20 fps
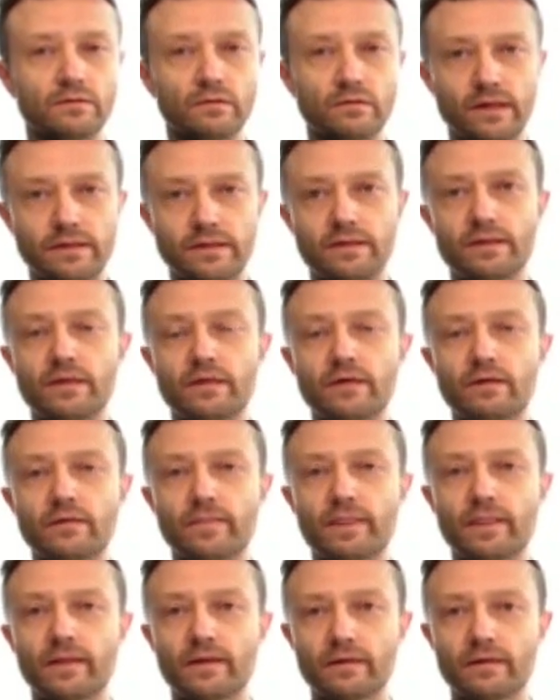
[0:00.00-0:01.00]
last
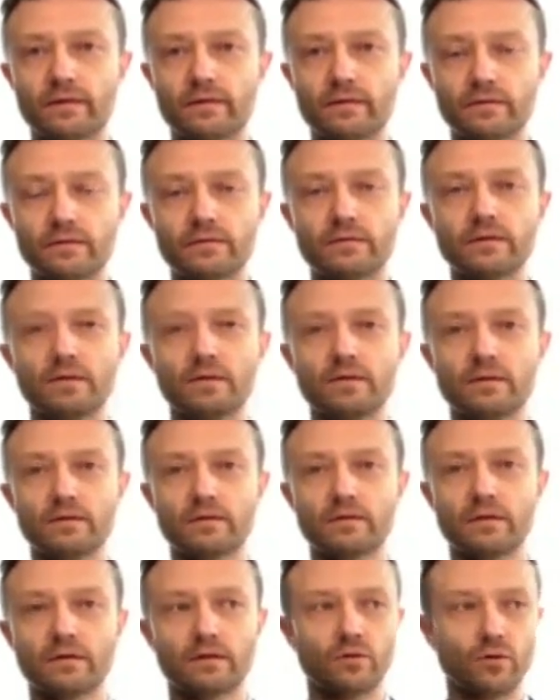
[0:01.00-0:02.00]
year
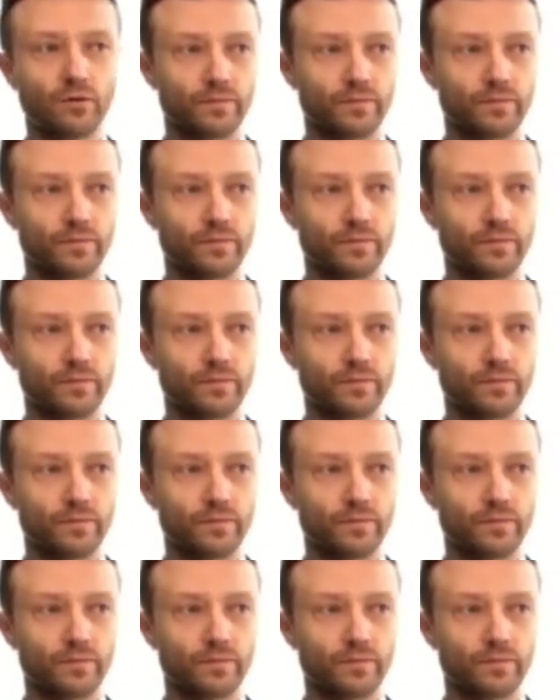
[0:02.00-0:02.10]
a